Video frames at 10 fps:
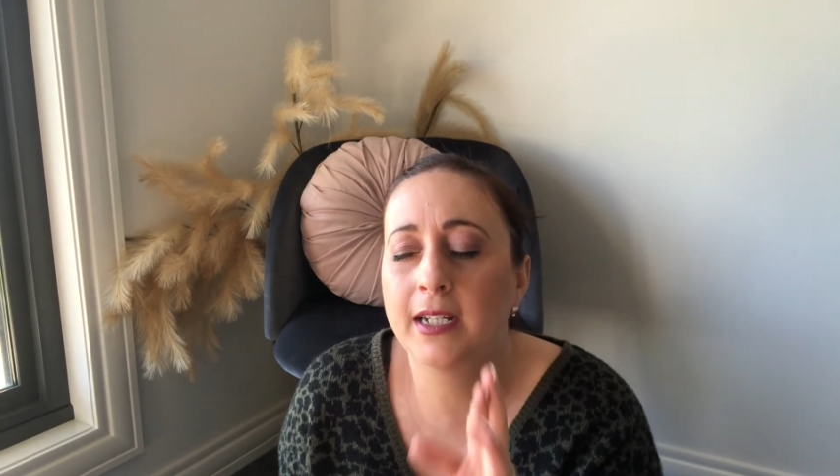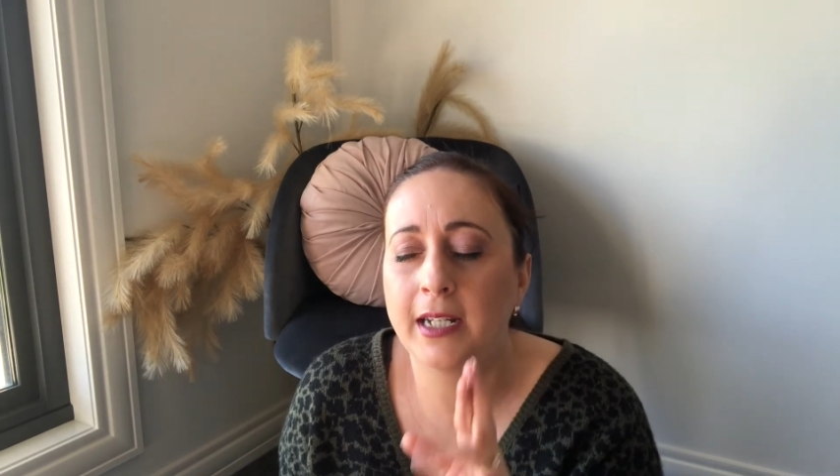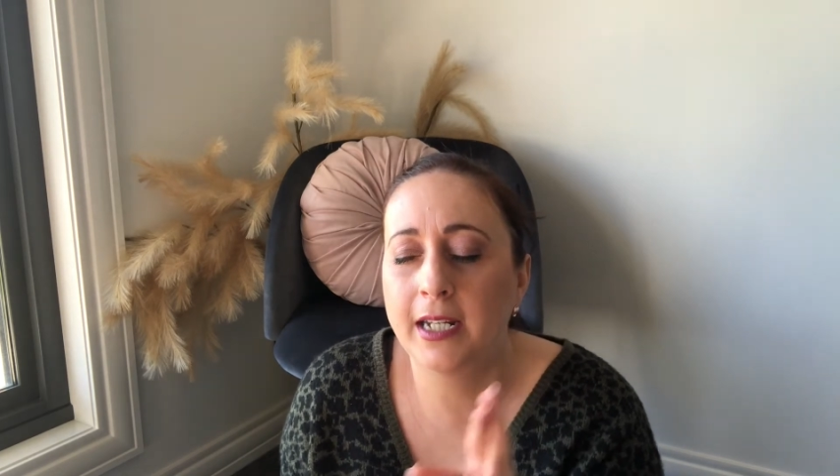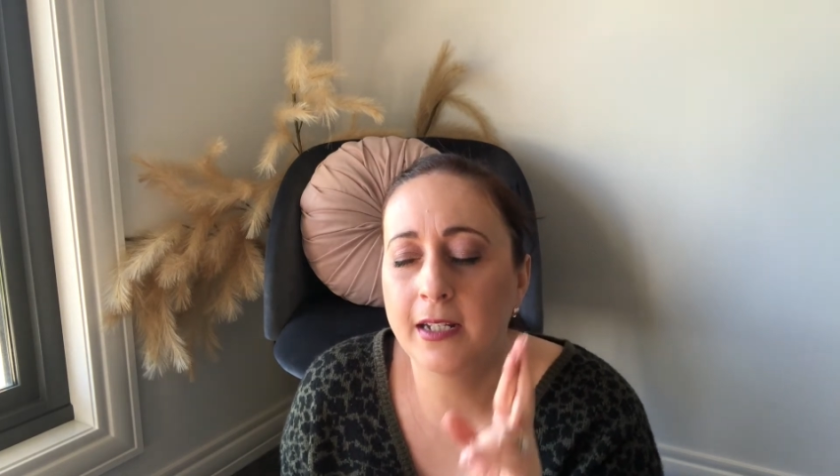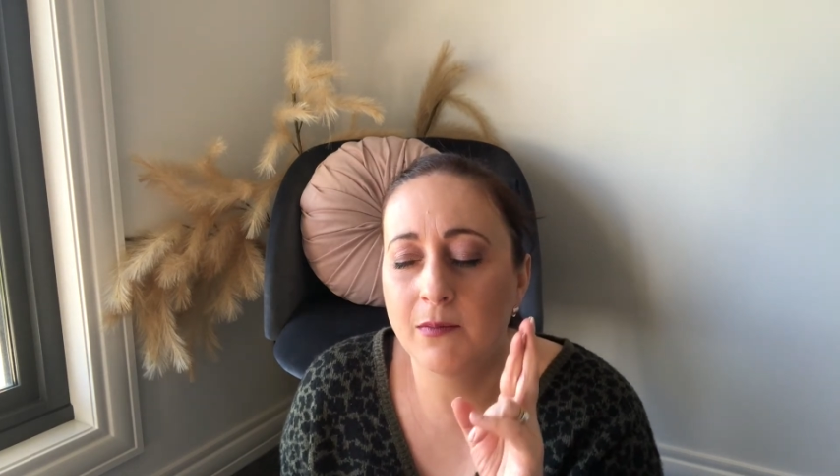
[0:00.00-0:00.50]

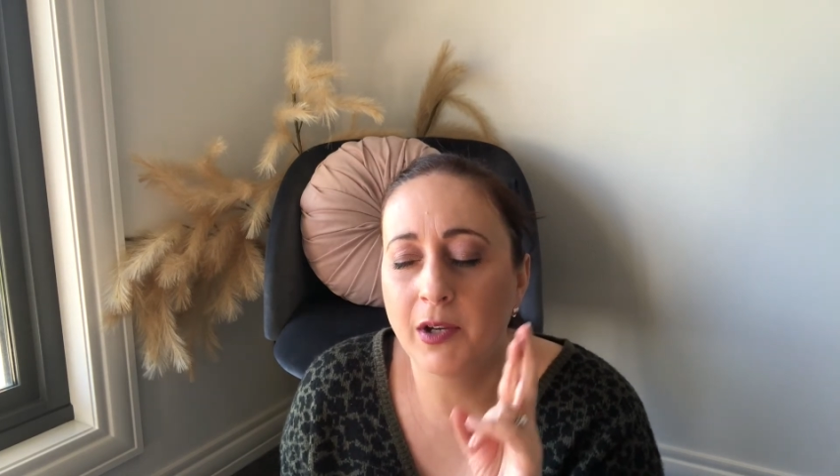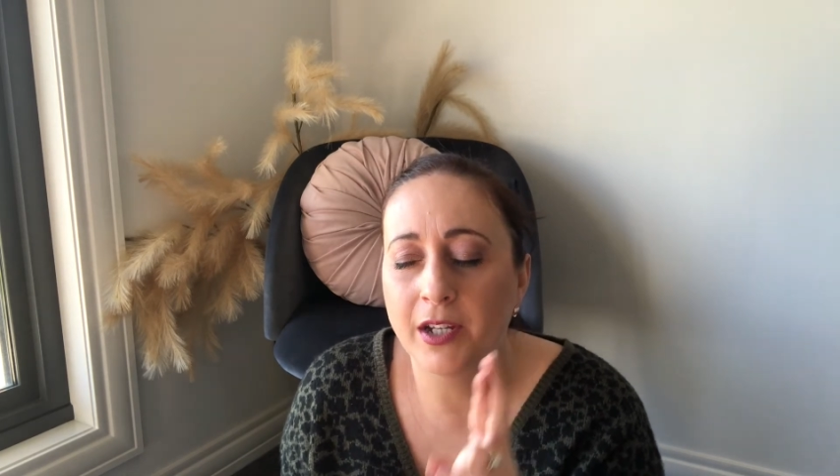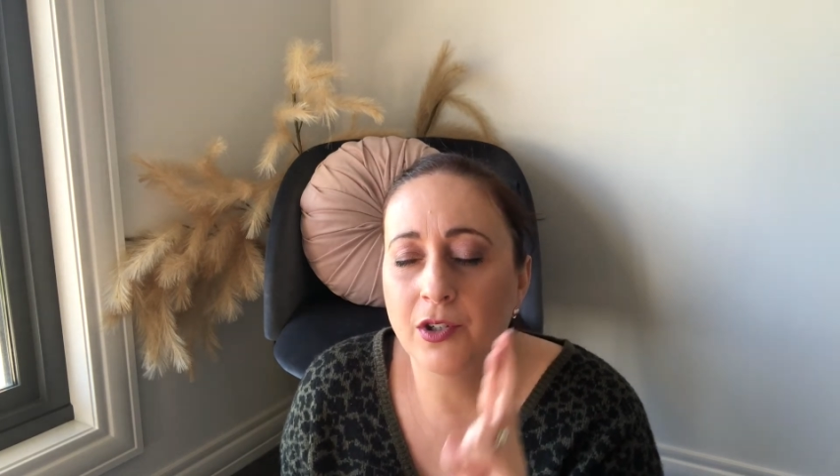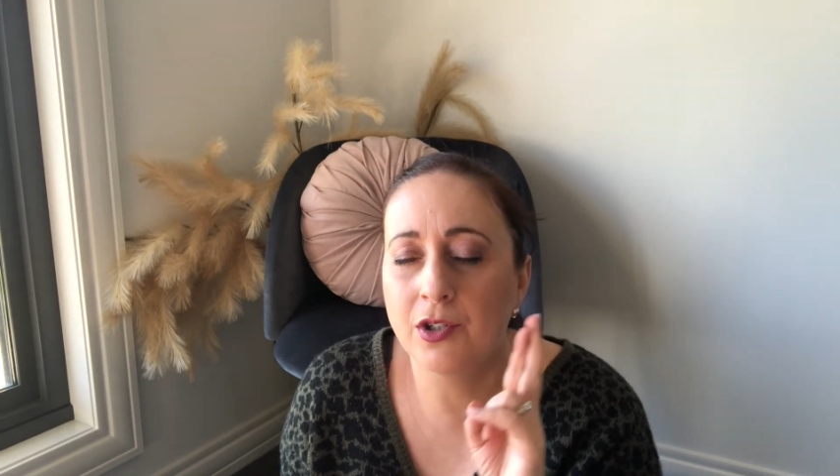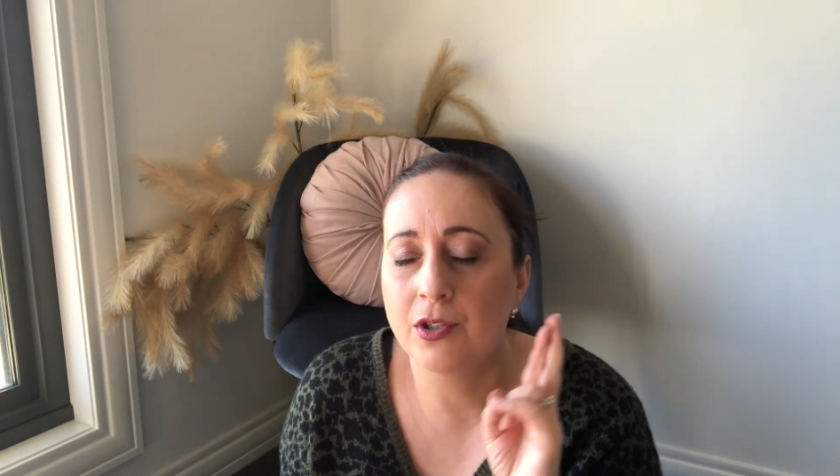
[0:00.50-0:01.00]
need my
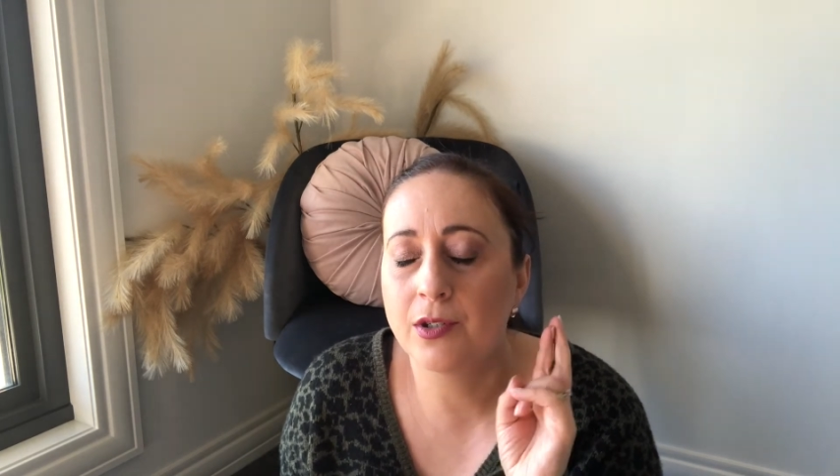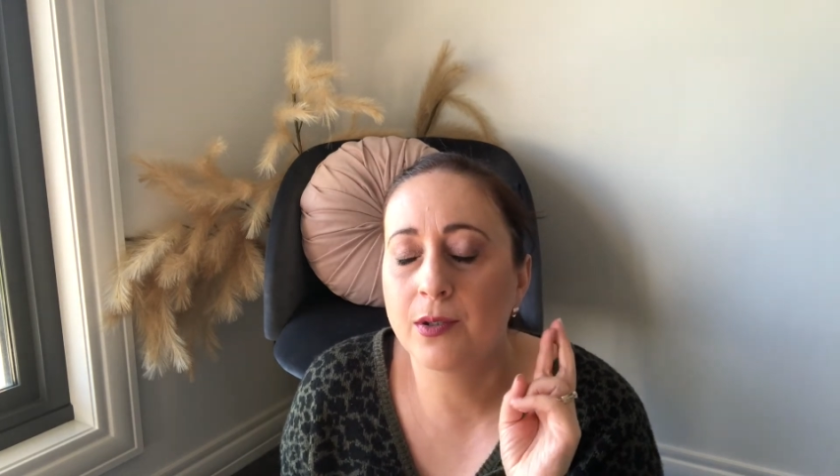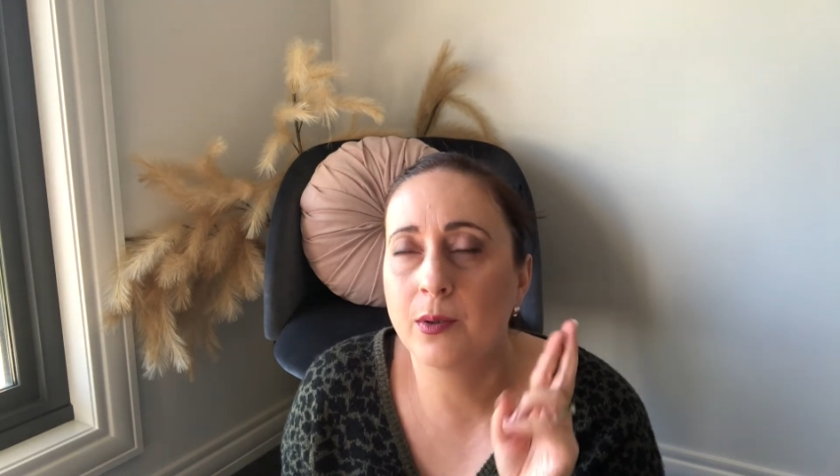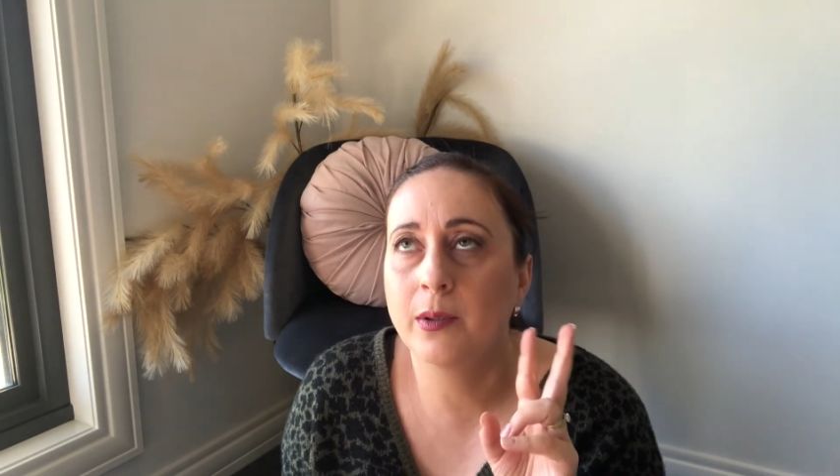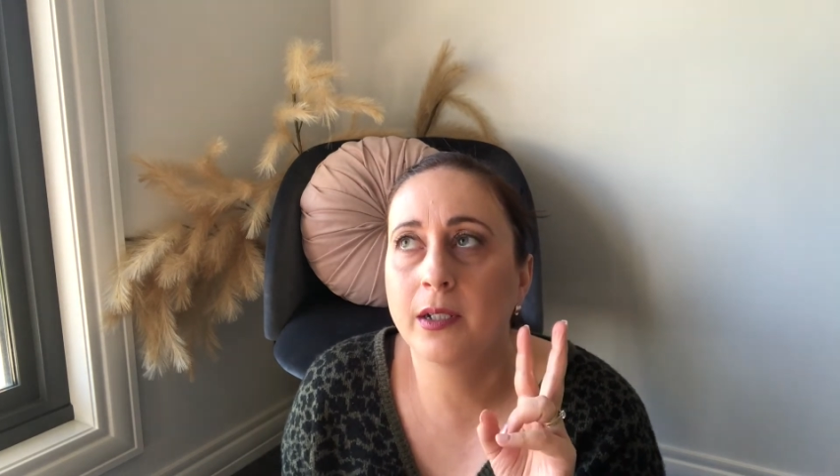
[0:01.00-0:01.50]
issues
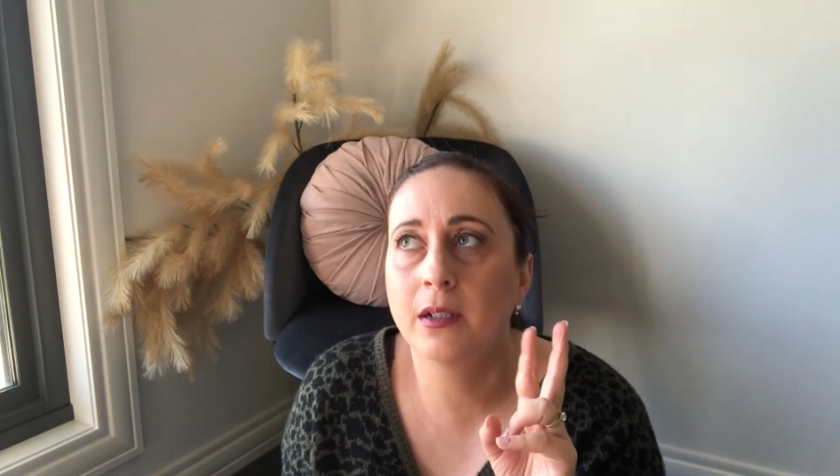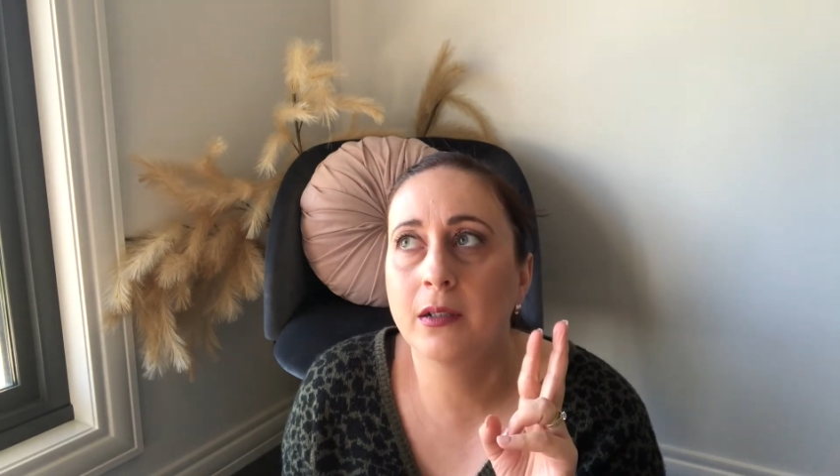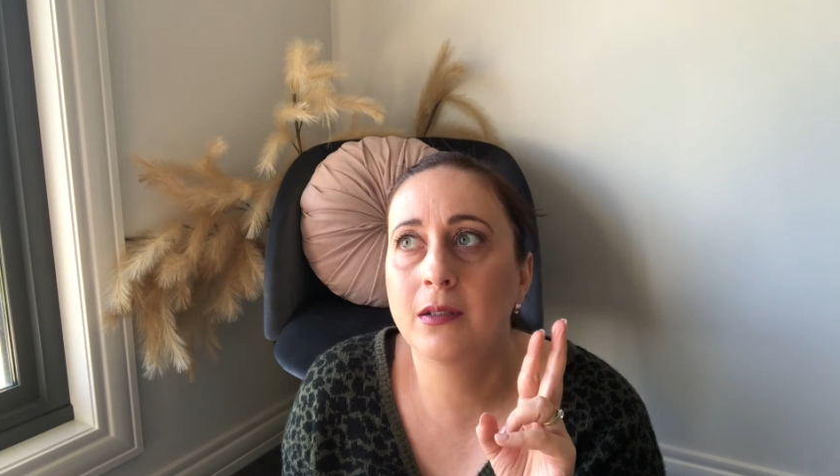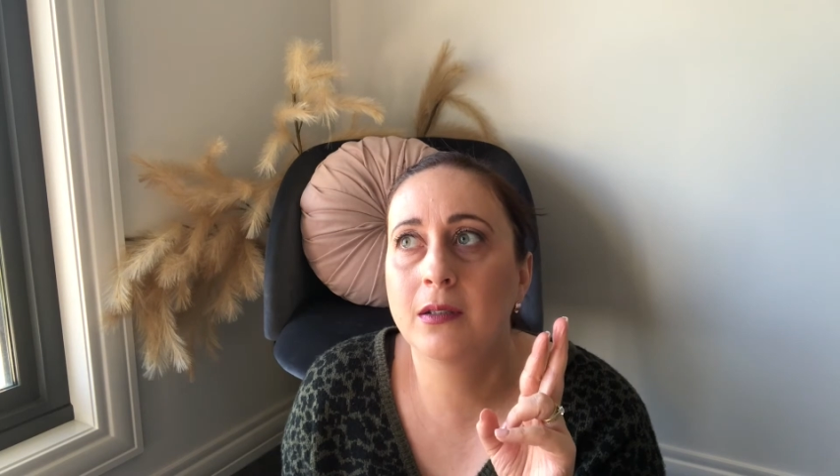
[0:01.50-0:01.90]
sorted.